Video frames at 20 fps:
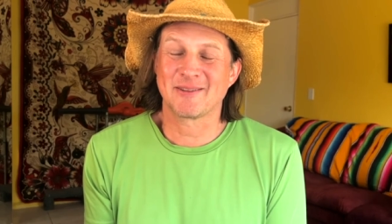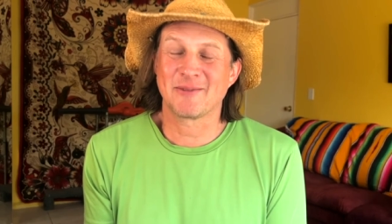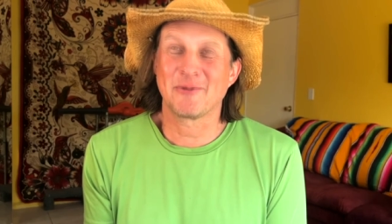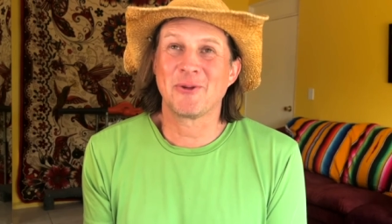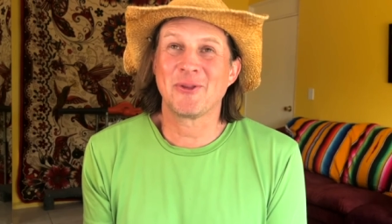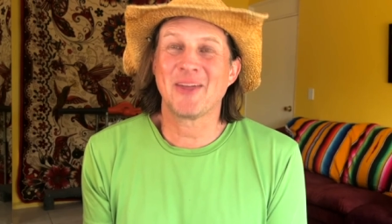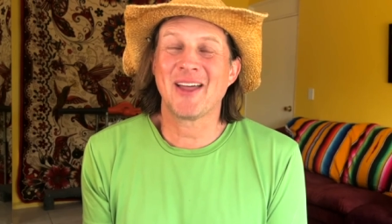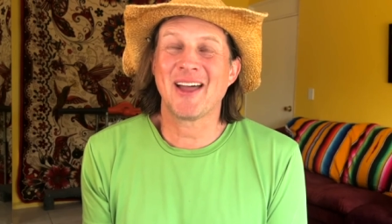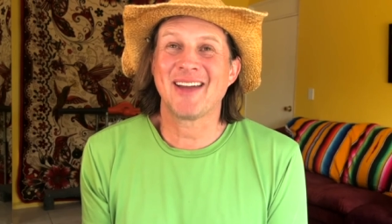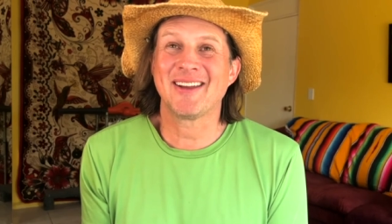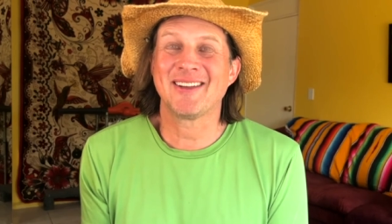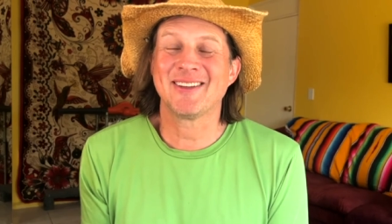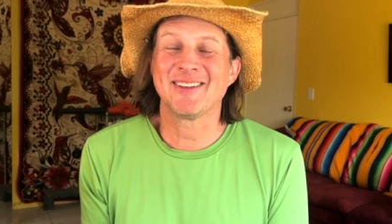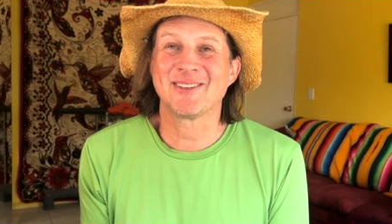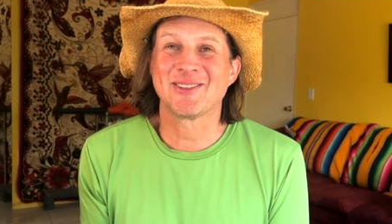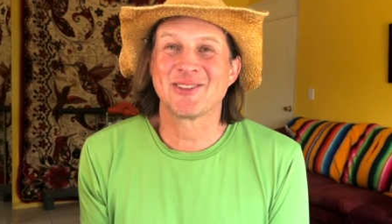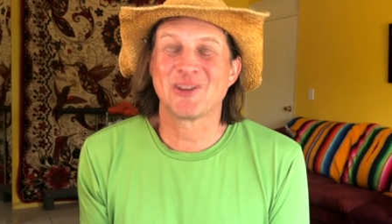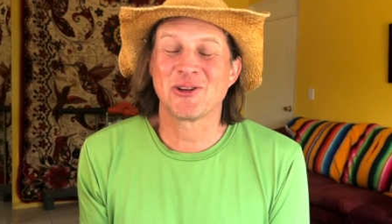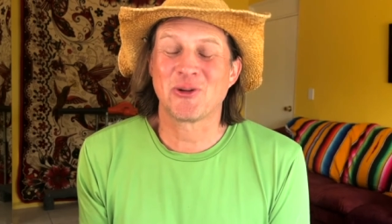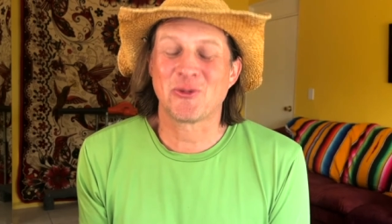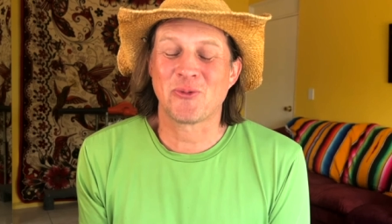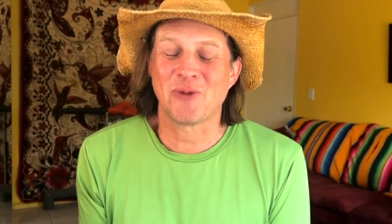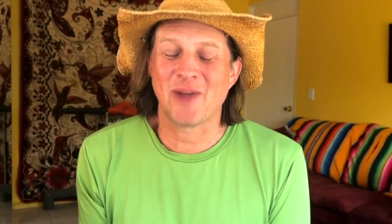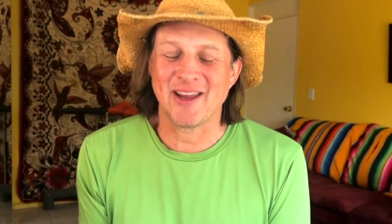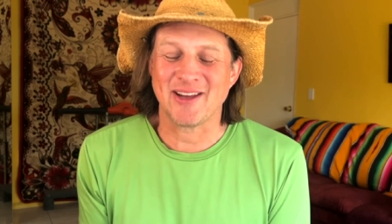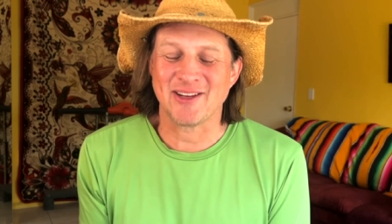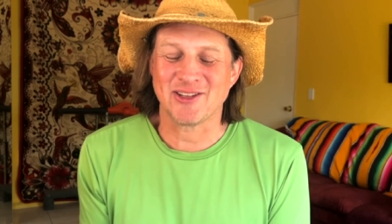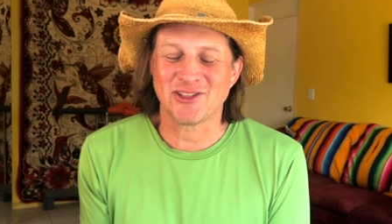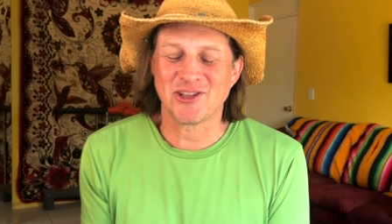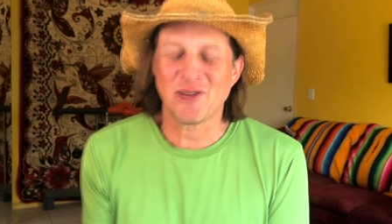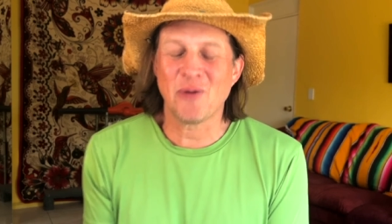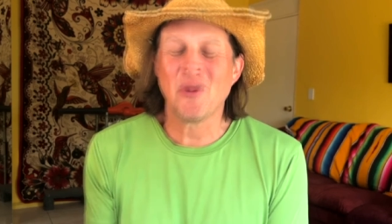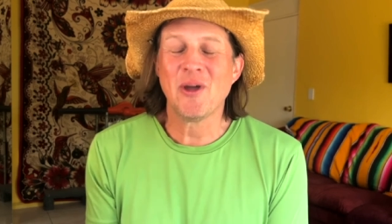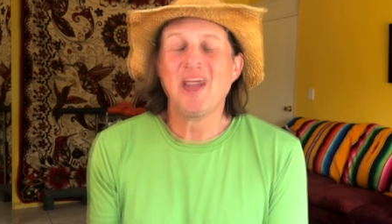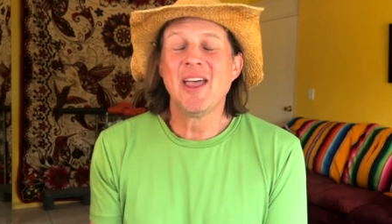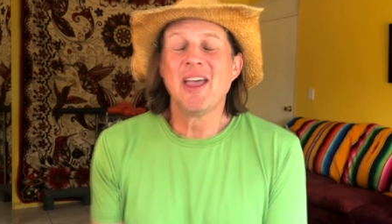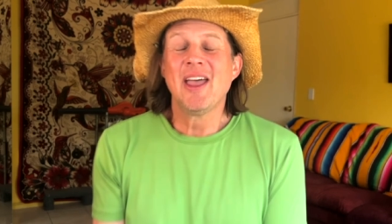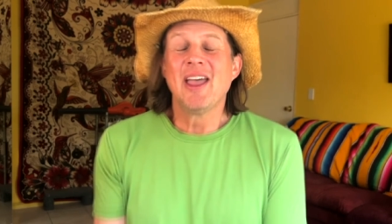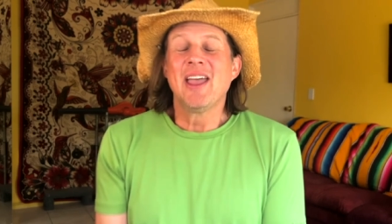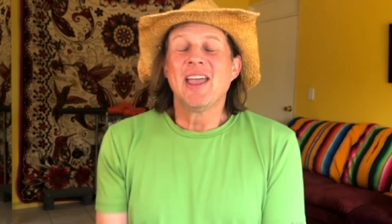Well, that is great. So
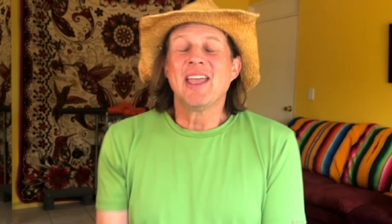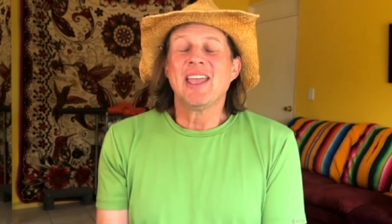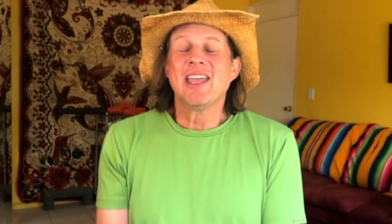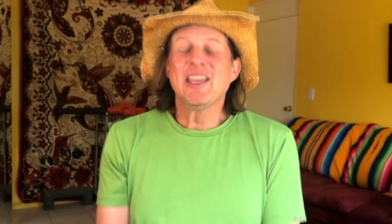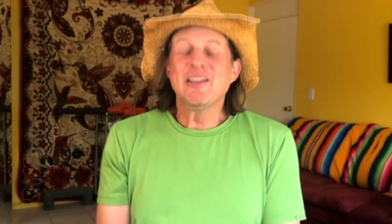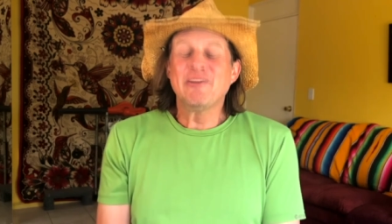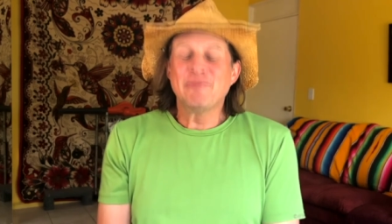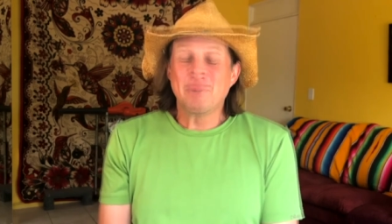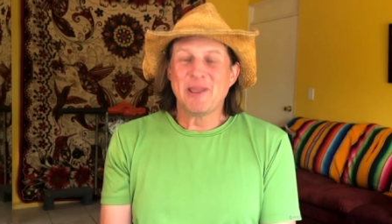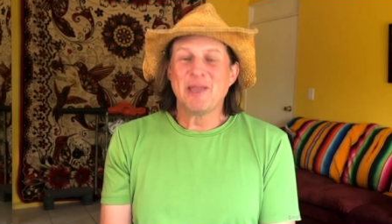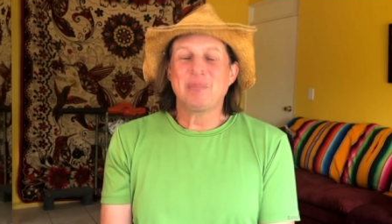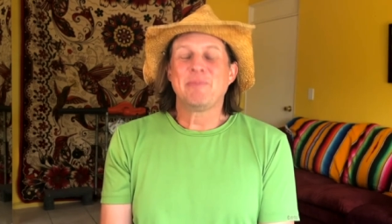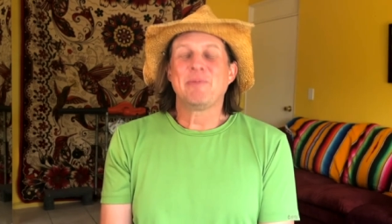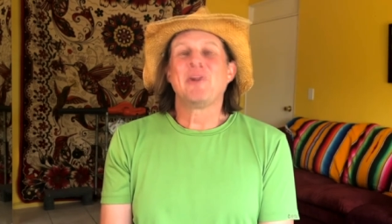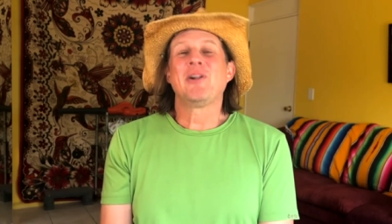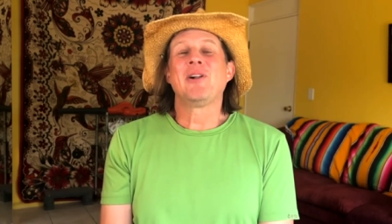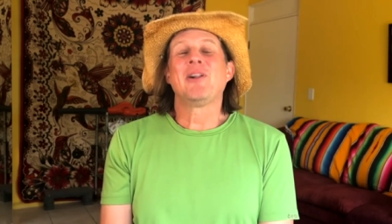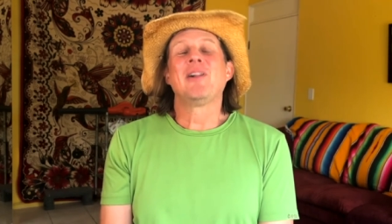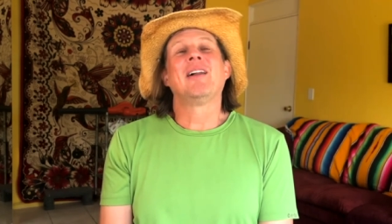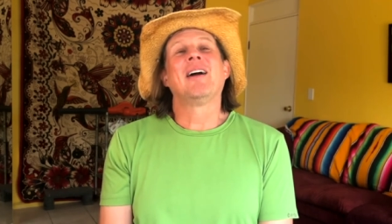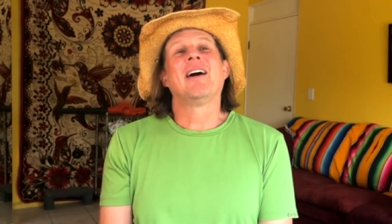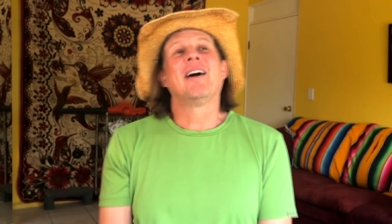if people